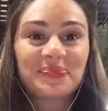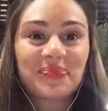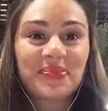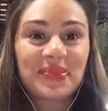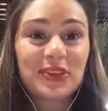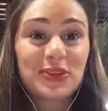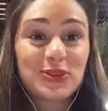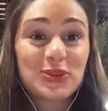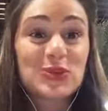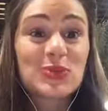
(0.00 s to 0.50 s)

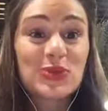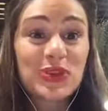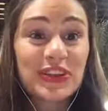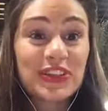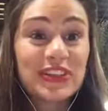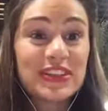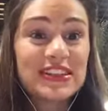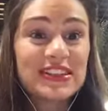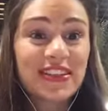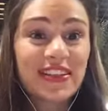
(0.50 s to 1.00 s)
to spread
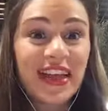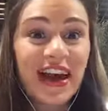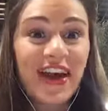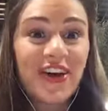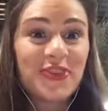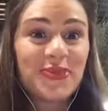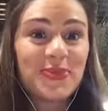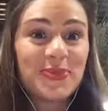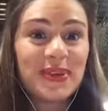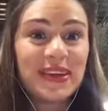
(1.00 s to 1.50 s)
this
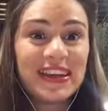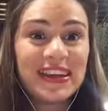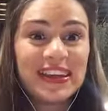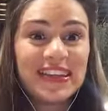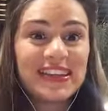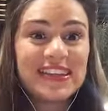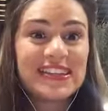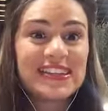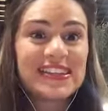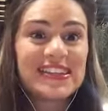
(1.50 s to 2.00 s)
love,
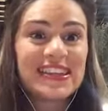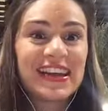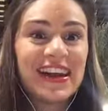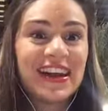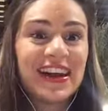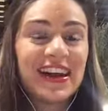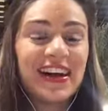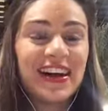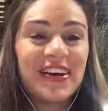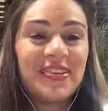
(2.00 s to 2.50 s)
peace
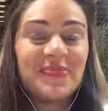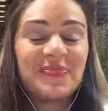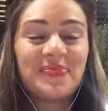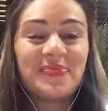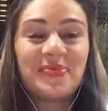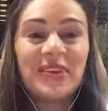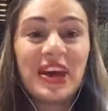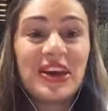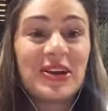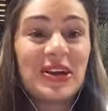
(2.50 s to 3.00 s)

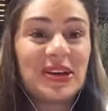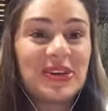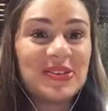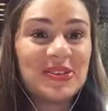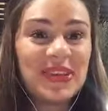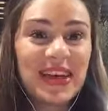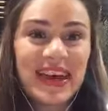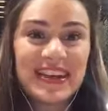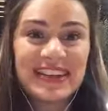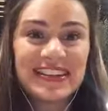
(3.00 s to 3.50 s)
around
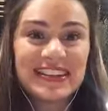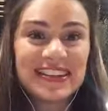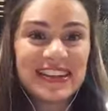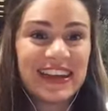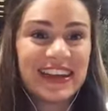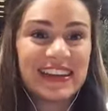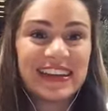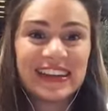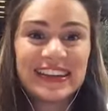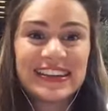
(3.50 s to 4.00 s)
us,
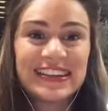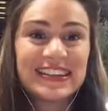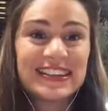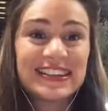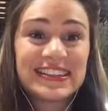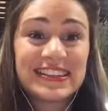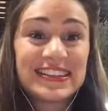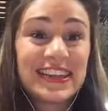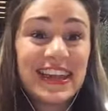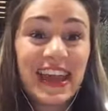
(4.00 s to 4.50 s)
and it's
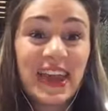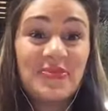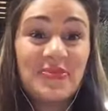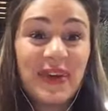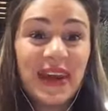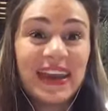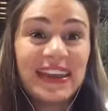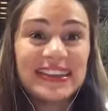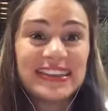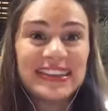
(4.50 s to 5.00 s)

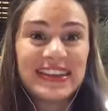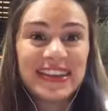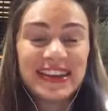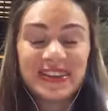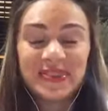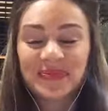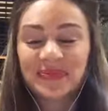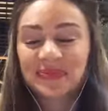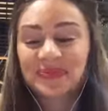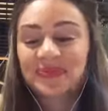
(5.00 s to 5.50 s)
amazing.
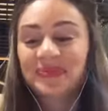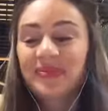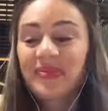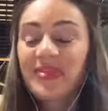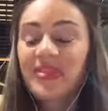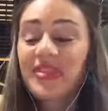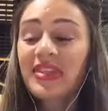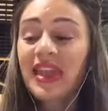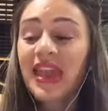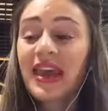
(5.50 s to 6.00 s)

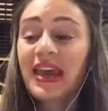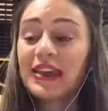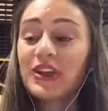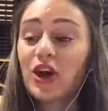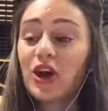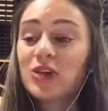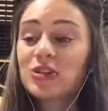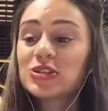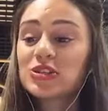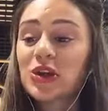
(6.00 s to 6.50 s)
And
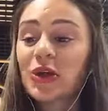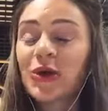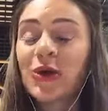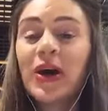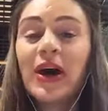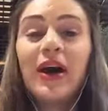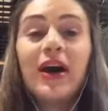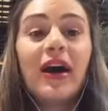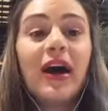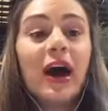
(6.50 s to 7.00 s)
also,
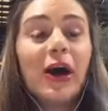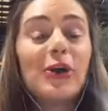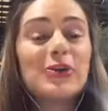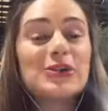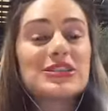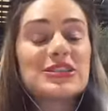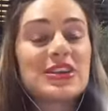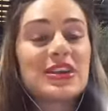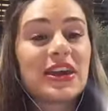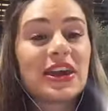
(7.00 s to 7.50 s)
I was
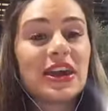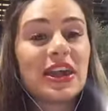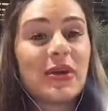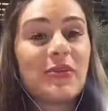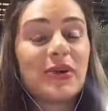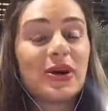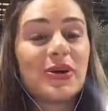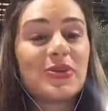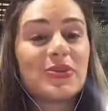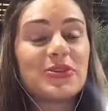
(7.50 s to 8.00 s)
thinking
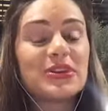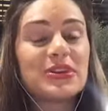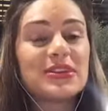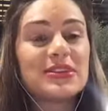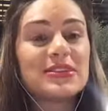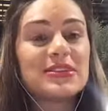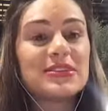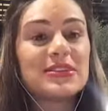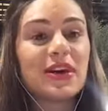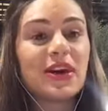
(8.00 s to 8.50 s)
about
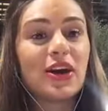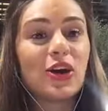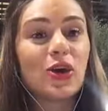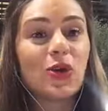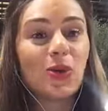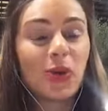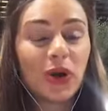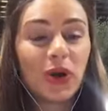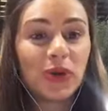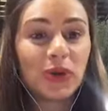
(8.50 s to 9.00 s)
this
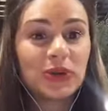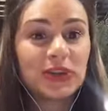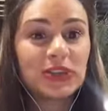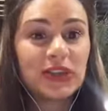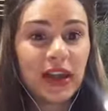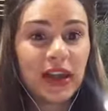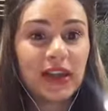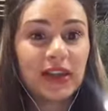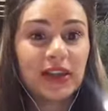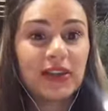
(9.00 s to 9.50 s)
quote,
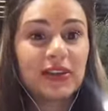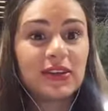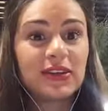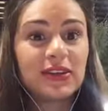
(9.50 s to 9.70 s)
and